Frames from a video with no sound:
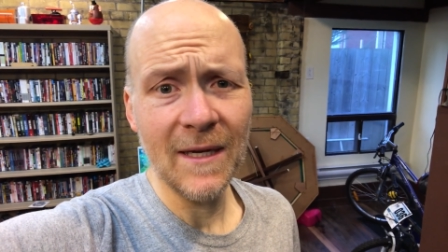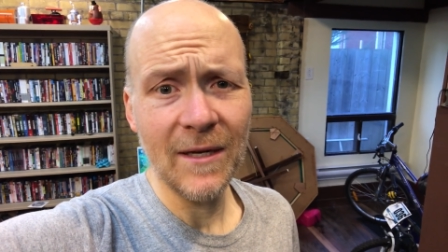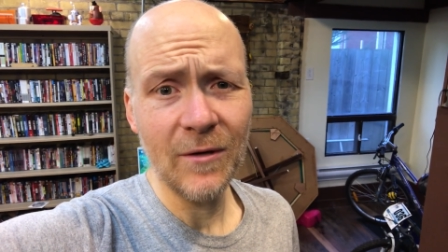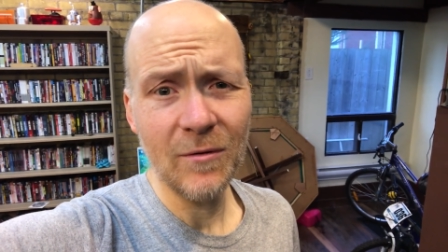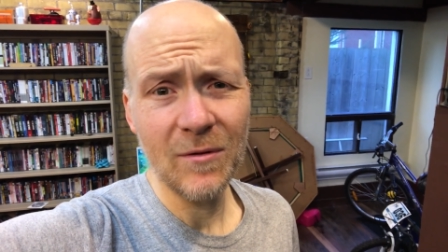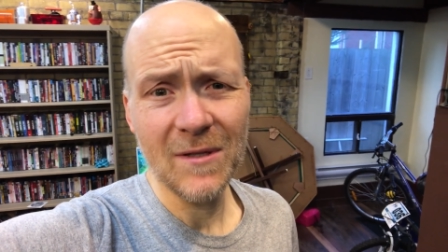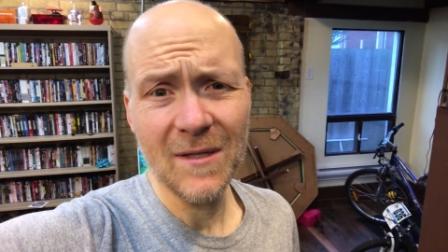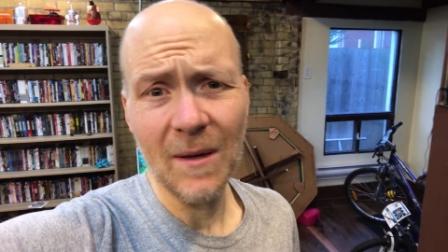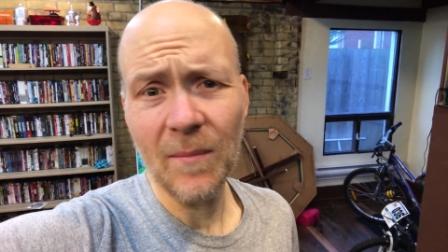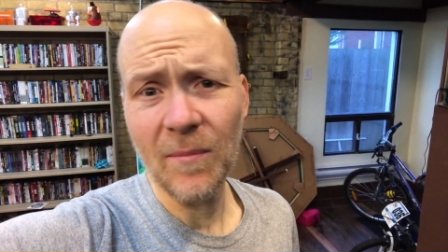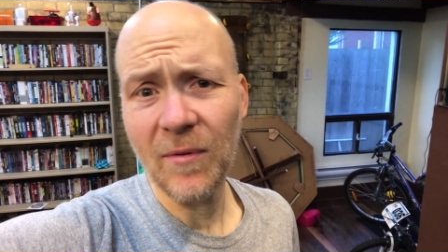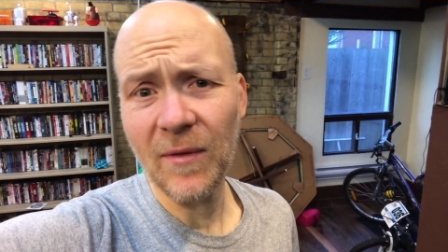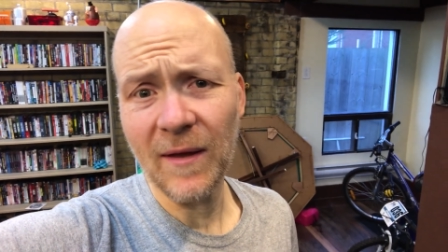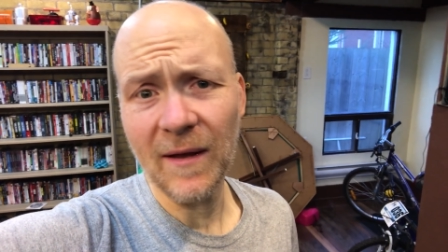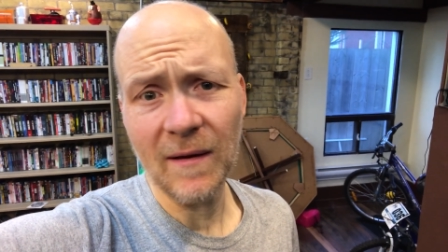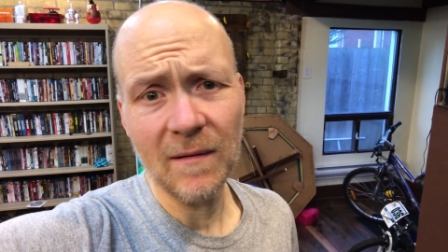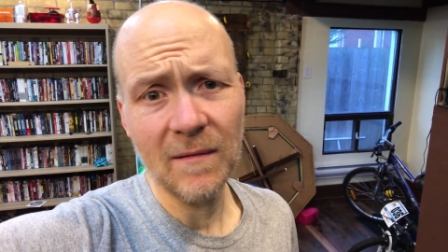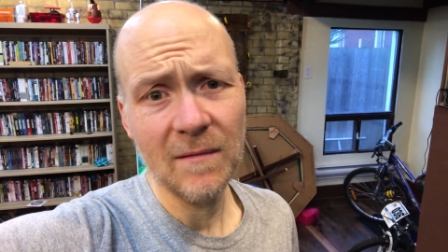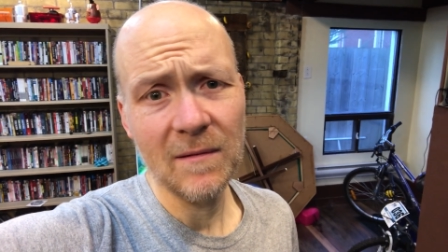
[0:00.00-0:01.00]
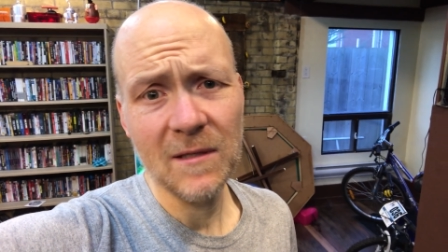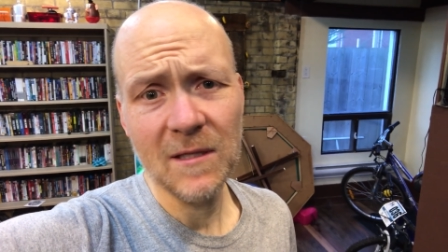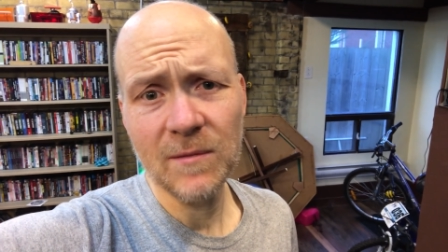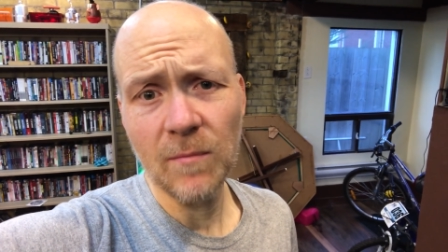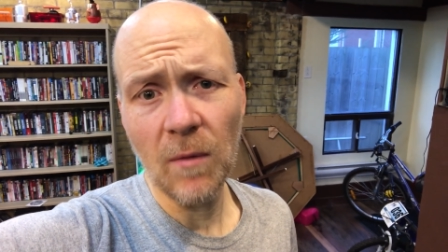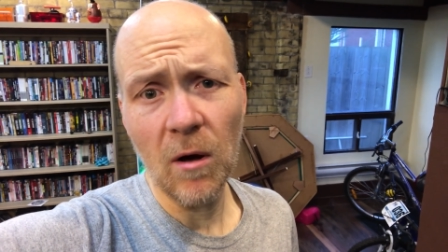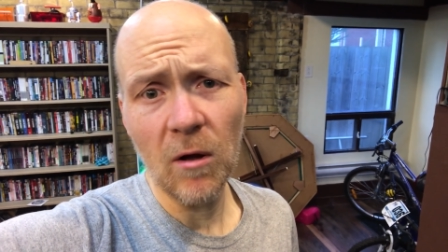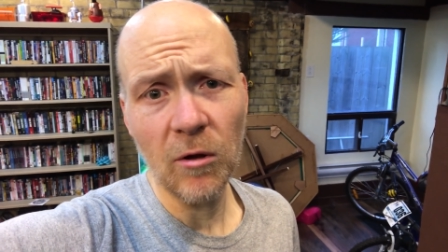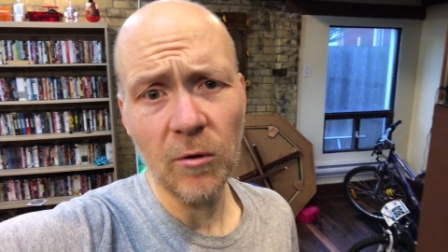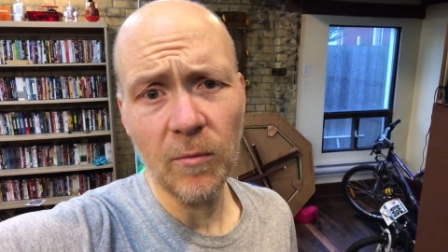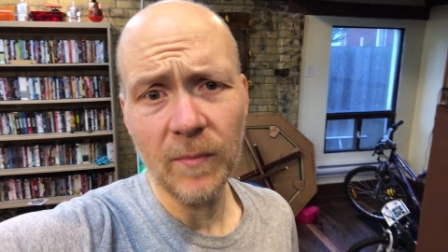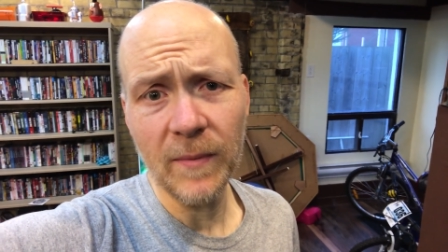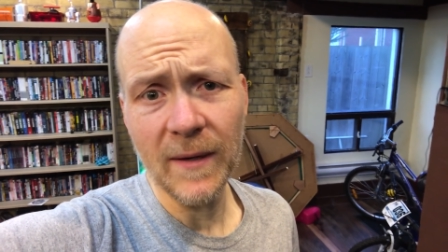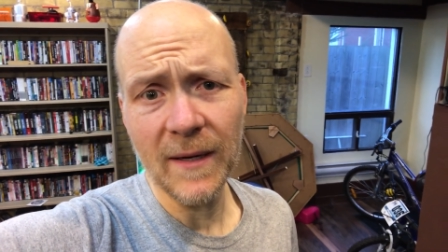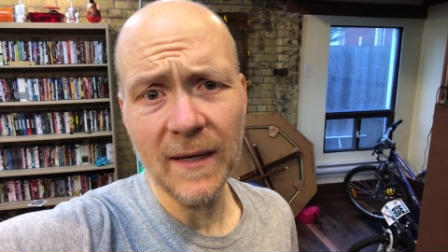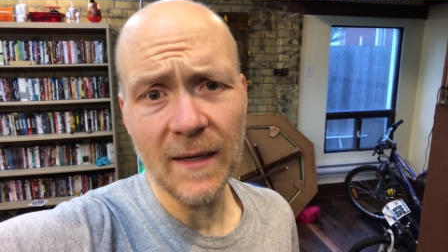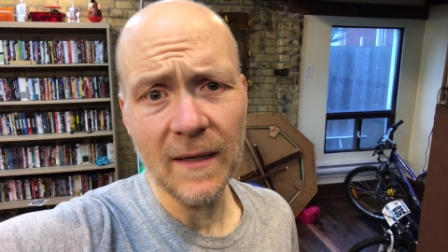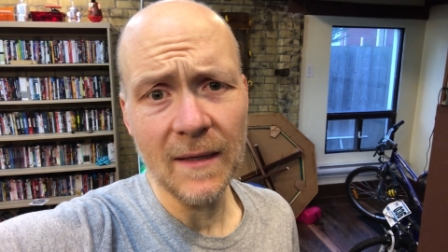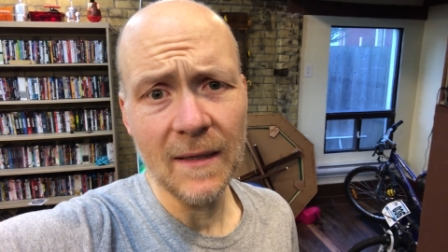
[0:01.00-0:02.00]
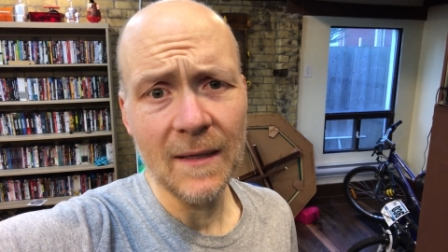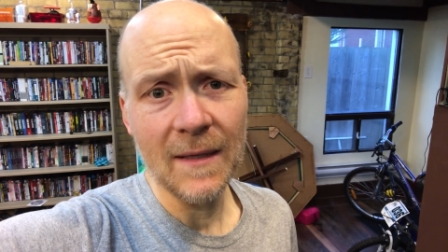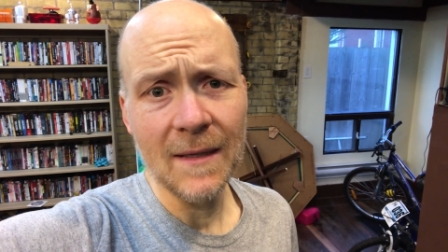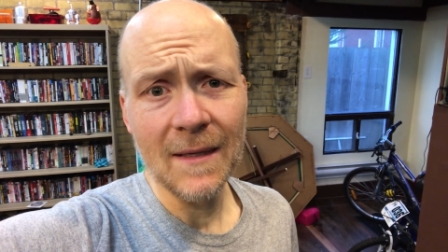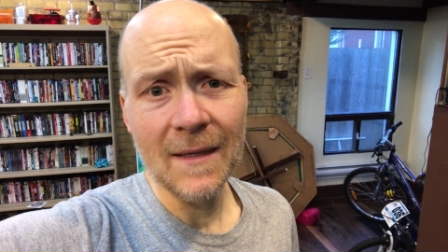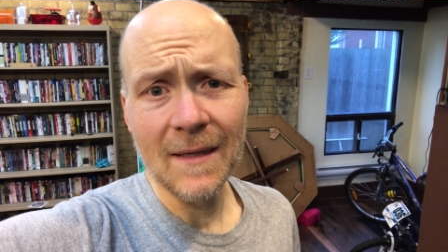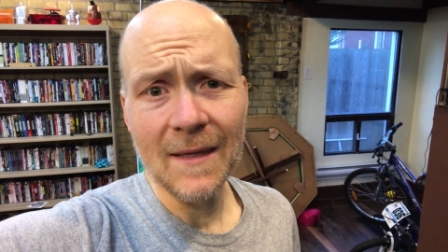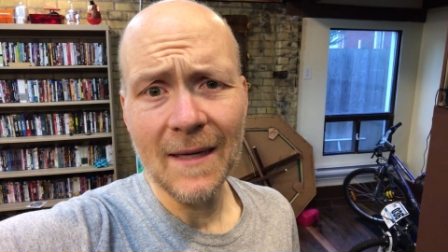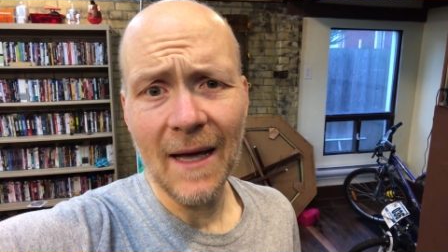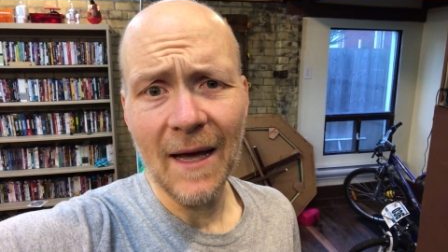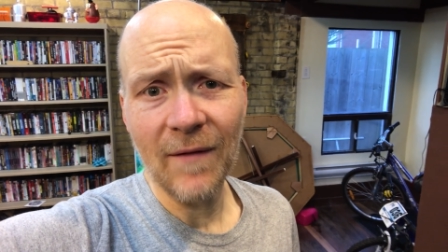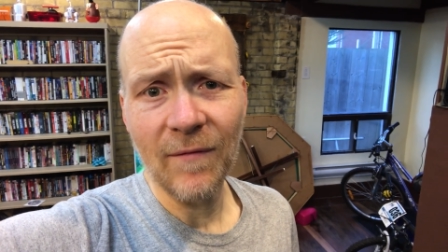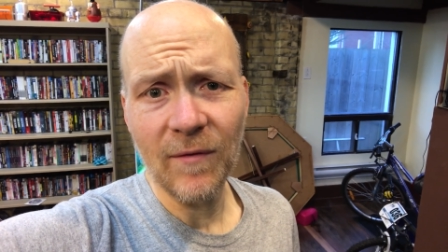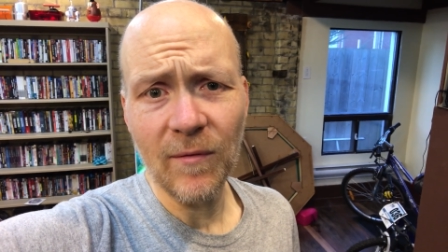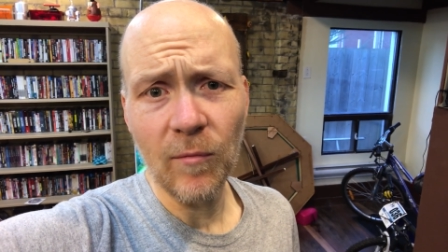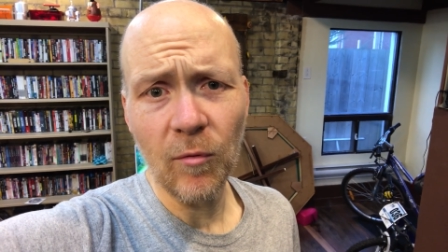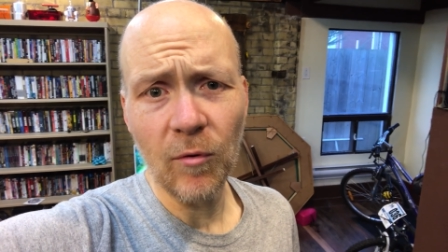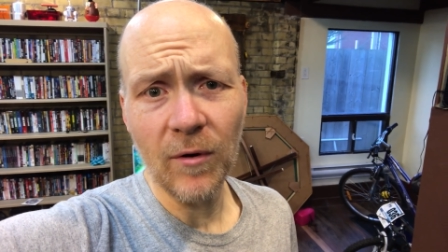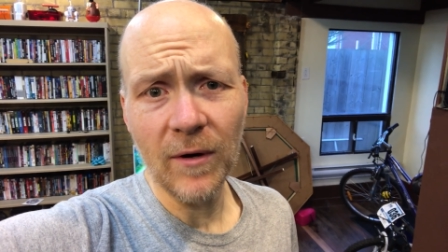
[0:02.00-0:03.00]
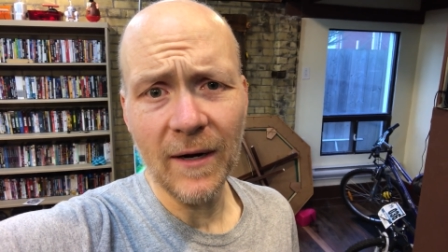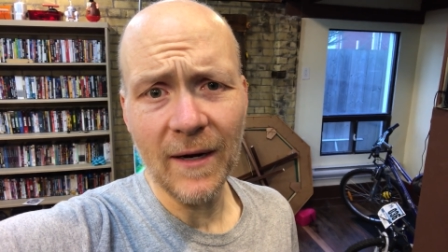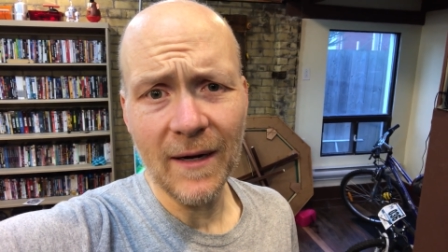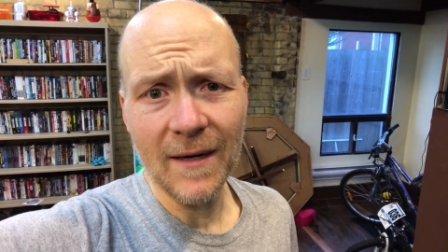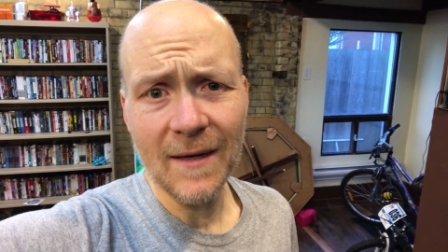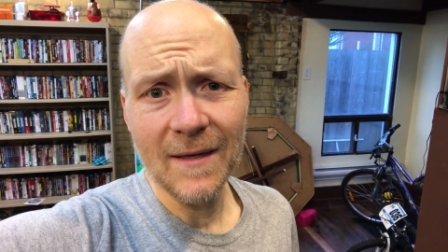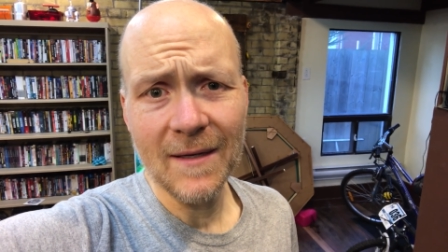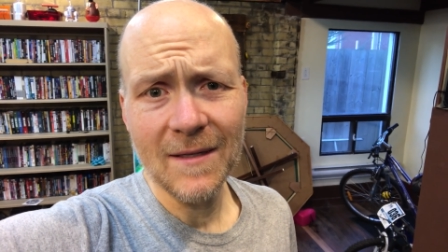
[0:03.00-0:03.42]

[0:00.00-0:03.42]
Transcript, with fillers: I do something, small or big, every morning.